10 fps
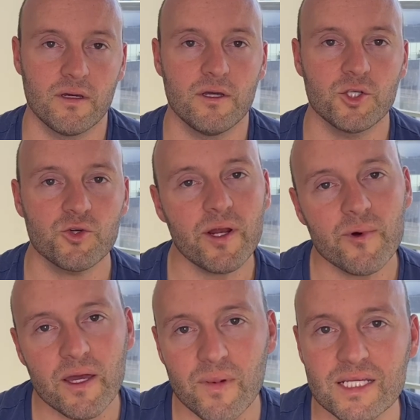Straight away,
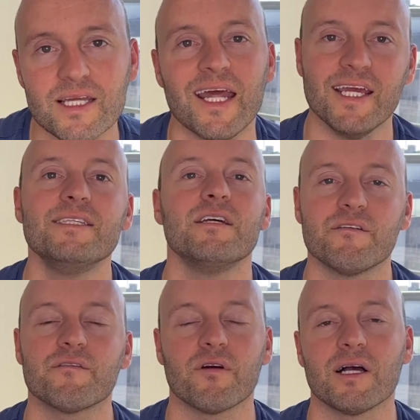it makes it easier
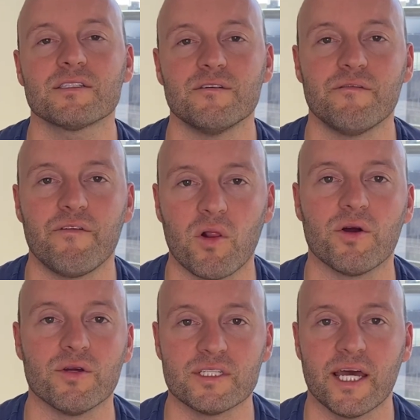for us to follow
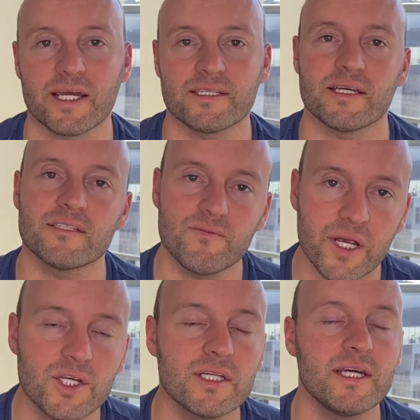your text,
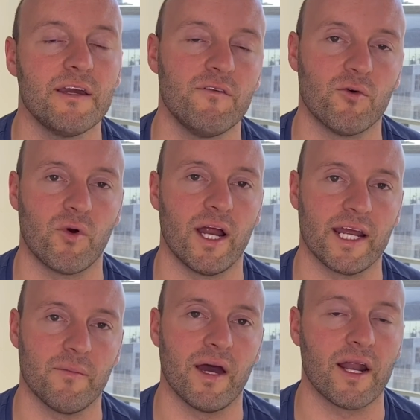especially if you're writing
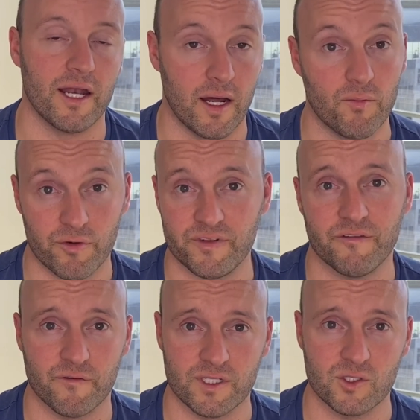about a number of
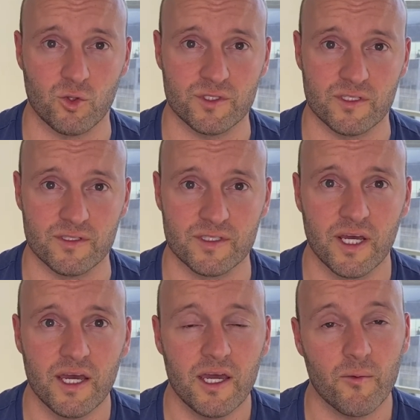different sources.
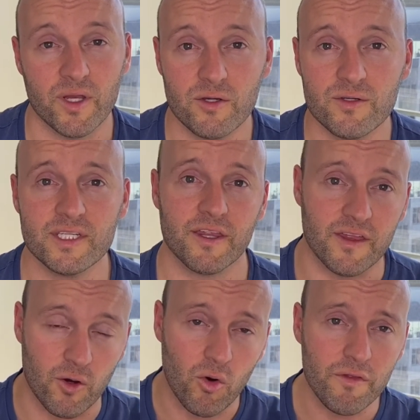When you're using the
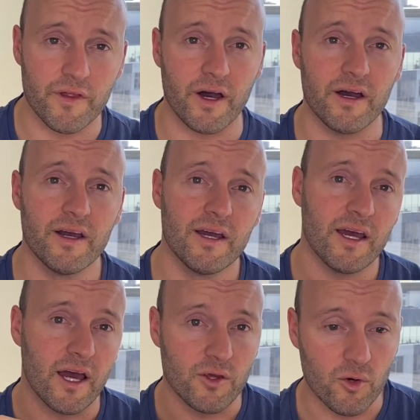author,
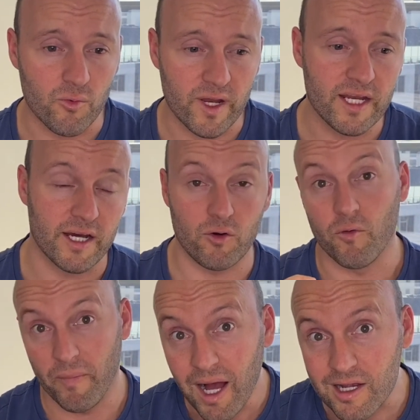your reader or
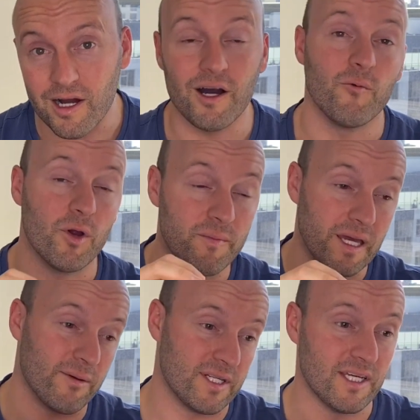marker won't be
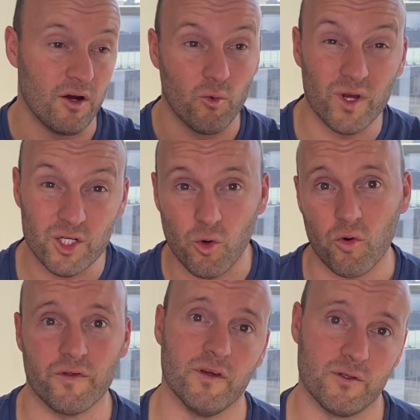able to tell which
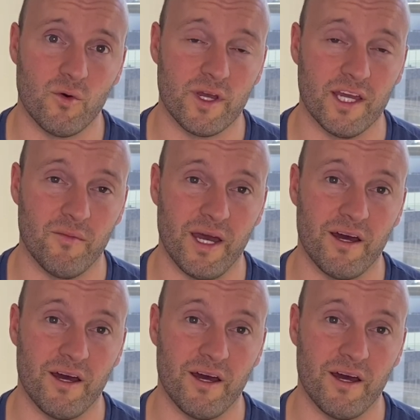author you're talking about.